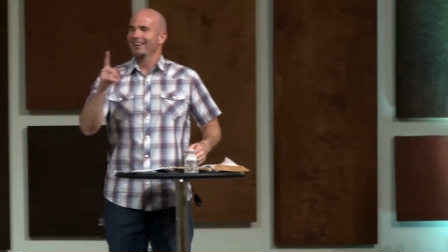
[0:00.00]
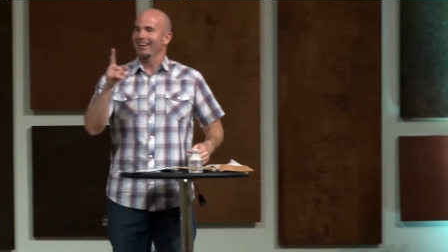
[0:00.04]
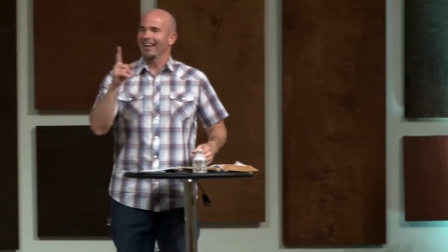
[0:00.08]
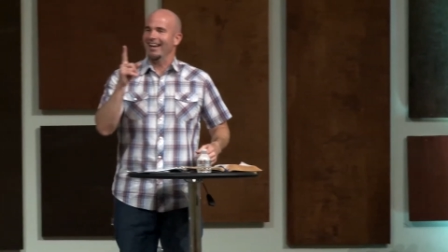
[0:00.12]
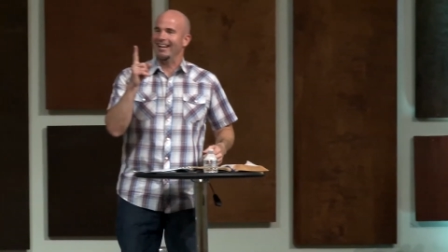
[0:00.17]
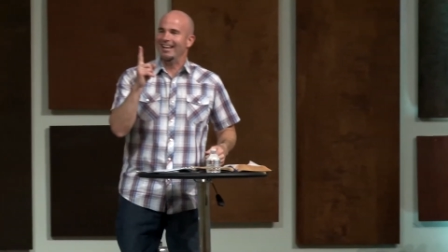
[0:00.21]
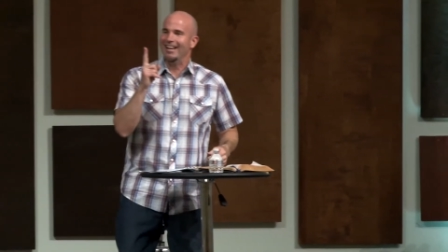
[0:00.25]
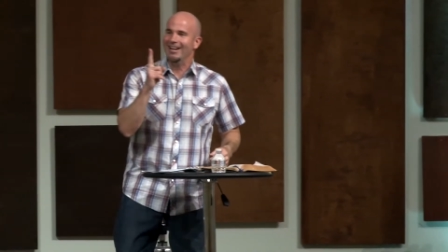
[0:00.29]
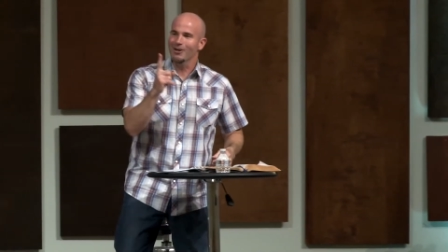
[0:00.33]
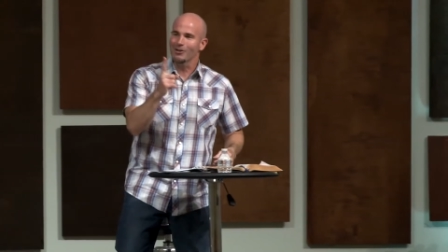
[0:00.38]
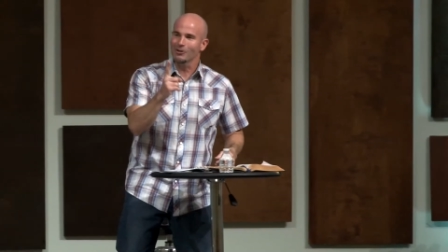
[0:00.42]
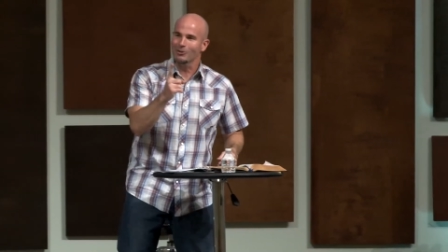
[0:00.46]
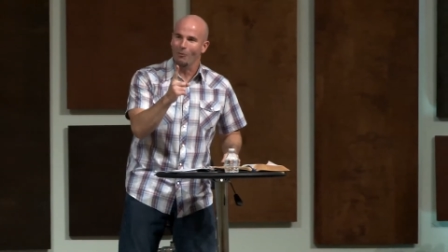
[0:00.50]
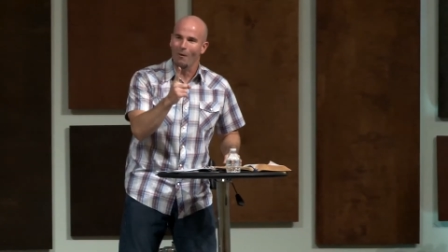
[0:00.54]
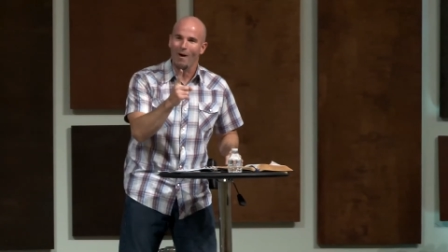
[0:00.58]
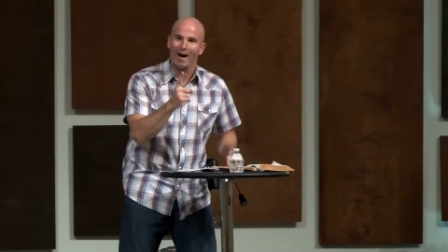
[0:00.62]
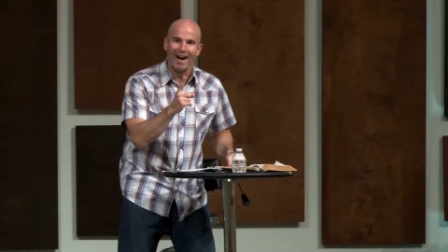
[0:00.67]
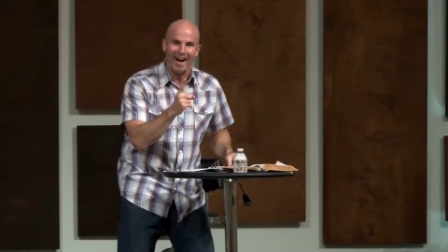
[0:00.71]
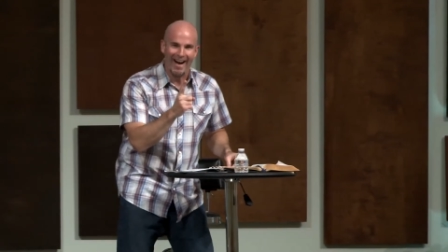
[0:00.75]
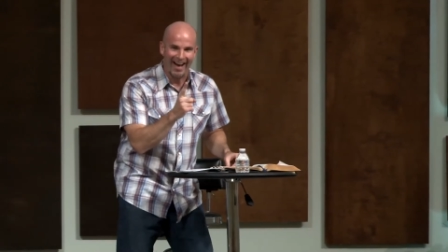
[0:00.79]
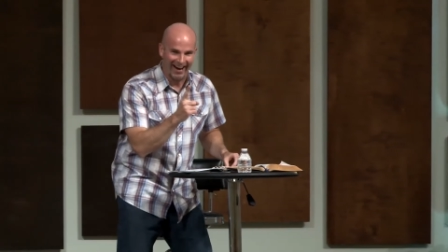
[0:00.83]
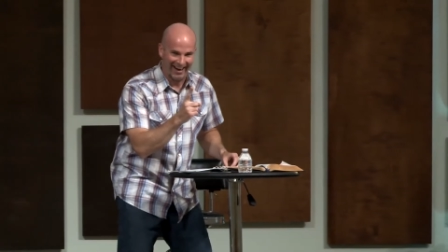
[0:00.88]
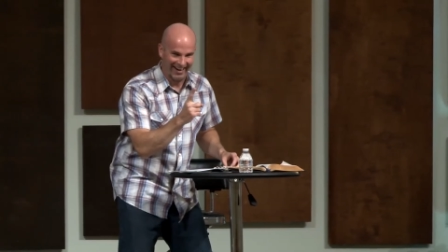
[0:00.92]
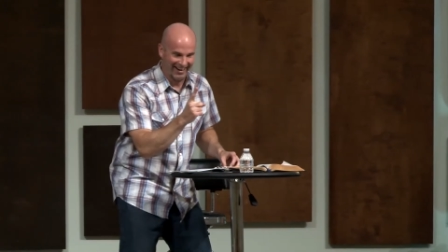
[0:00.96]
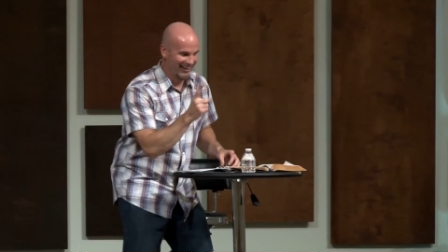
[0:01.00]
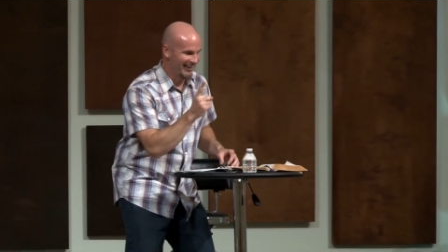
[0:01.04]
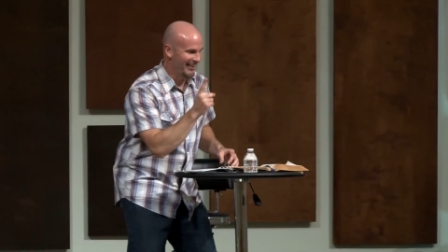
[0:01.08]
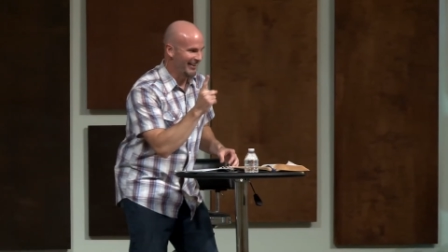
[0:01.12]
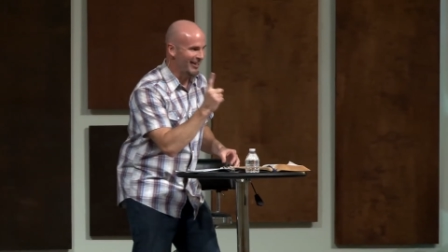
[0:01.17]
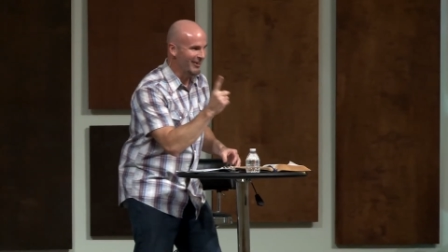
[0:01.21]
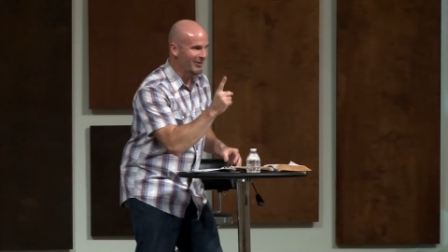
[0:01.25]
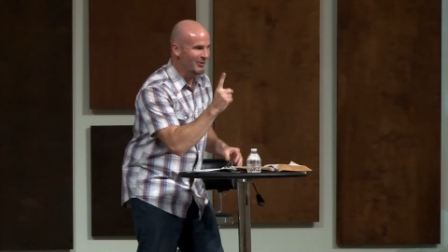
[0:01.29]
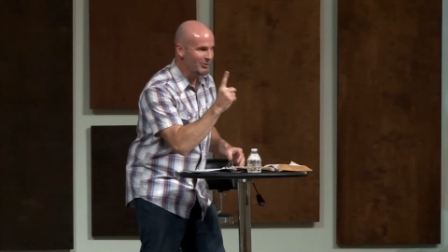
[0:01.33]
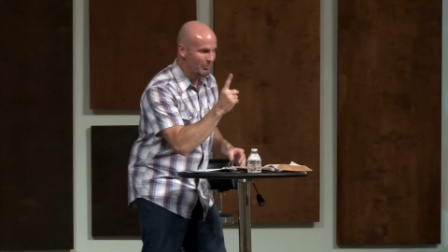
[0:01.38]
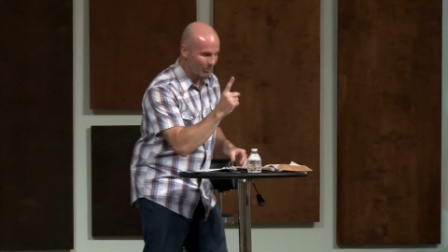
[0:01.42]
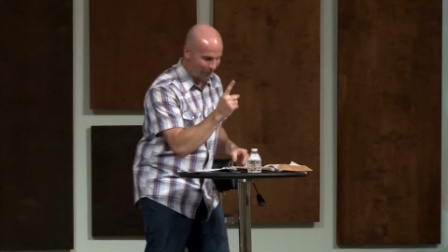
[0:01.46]
And here's why.
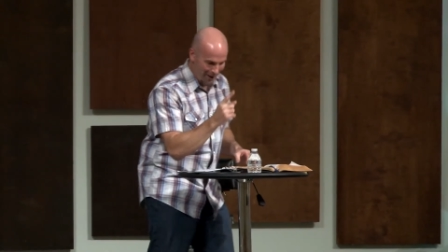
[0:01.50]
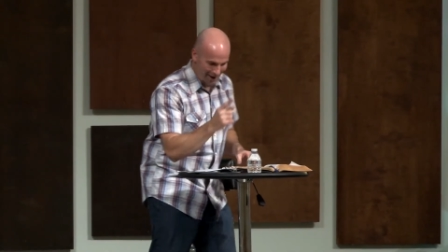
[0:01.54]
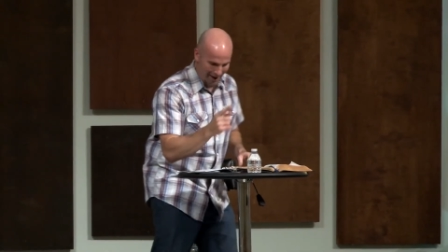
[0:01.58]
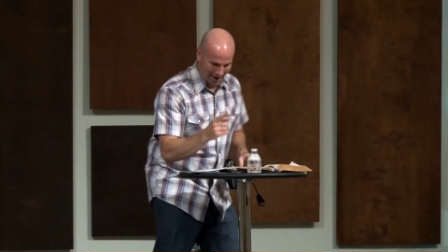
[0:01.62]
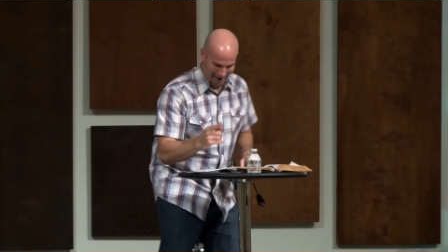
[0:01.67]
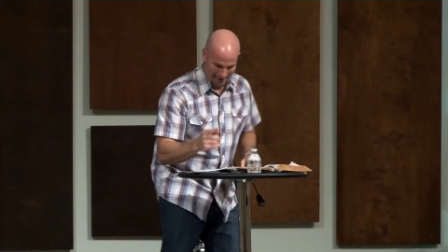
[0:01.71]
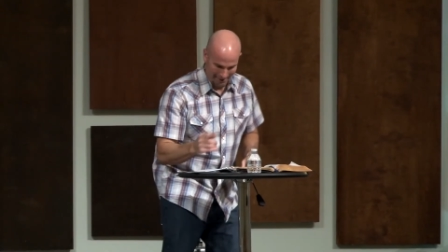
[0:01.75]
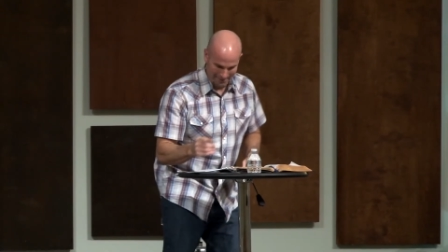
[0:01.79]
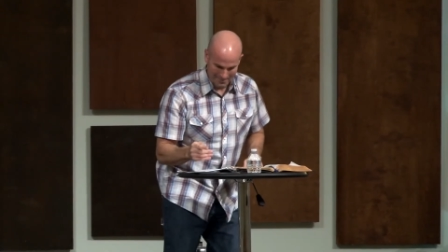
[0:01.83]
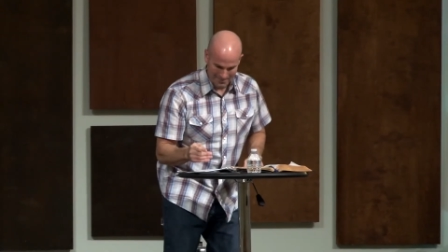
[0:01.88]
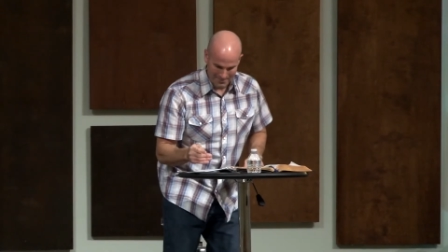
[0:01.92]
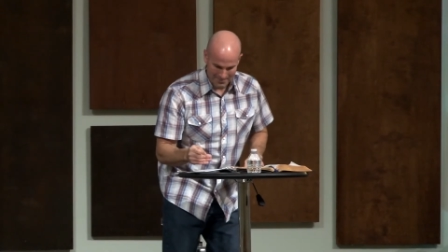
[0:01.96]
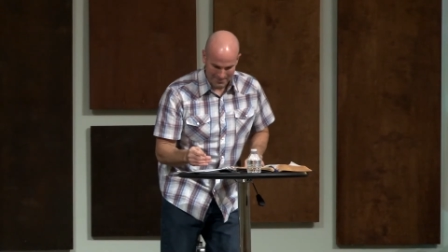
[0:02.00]
Here's why.